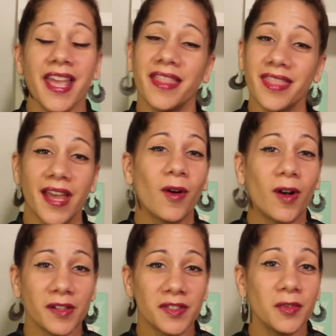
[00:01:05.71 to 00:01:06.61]
And that
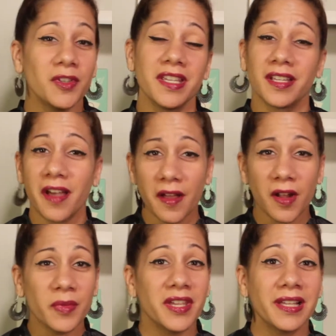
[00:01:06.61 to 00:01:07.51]
also you can cut
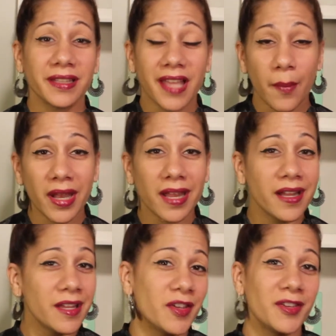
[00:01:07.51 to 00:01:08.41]
up, you can laminate
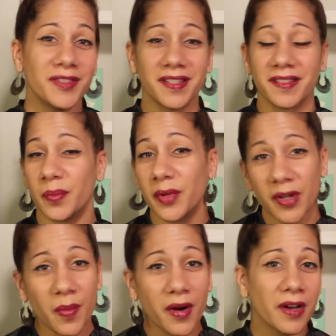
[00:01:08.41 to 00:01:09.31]
it, you can use it as a
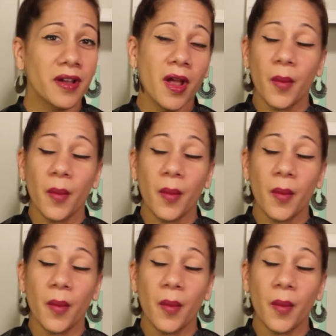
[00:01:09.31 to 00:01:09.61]
bookmark,